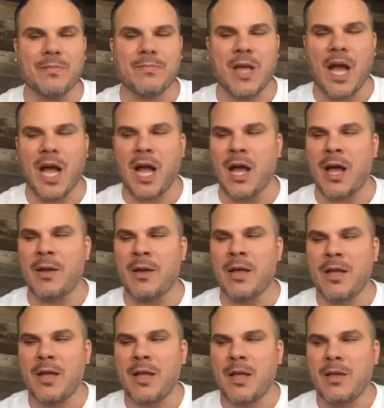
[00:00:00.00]
uh,
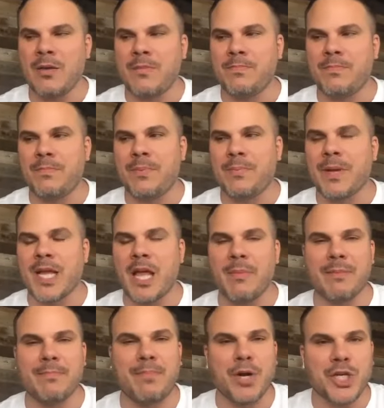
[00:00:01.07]

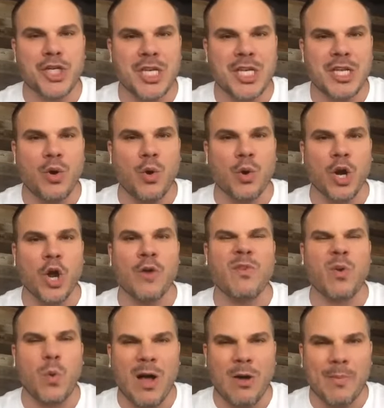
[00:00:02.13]
becoming pushy or
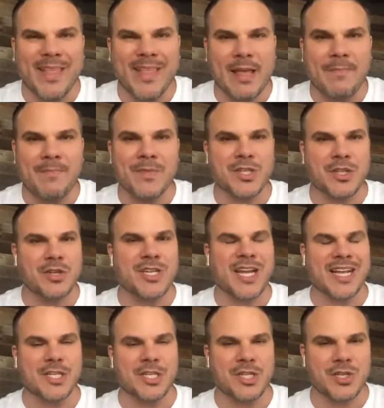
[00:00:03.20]
overwhelming them. So there's
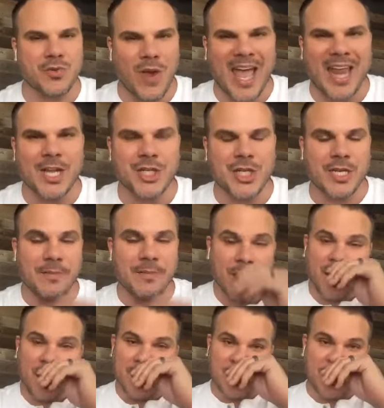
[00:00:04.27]
like a strategy
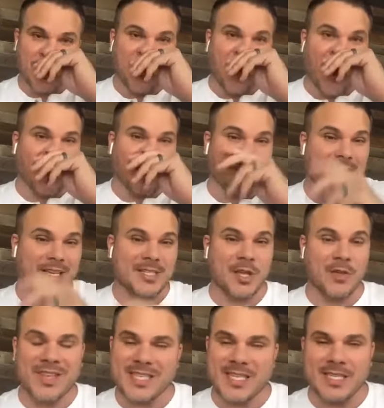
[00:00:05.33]
to all of this.
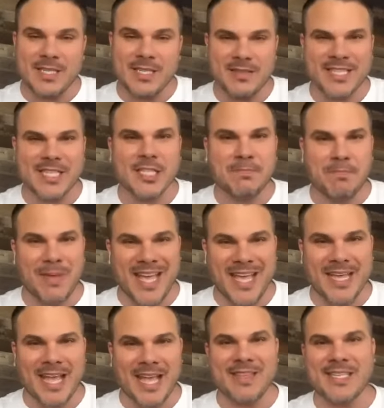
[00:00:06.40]
So this is this is big,
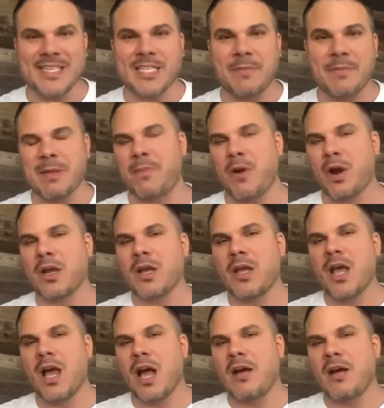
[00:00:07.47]
and this is a big part
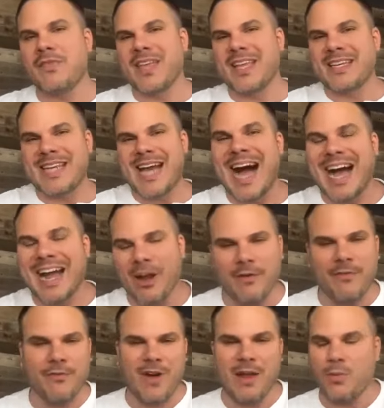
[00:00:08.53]
of the entire
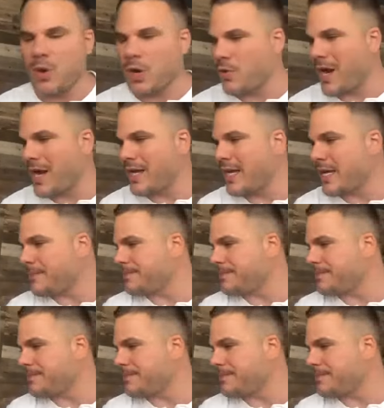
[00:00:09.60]
framework, right, Nick?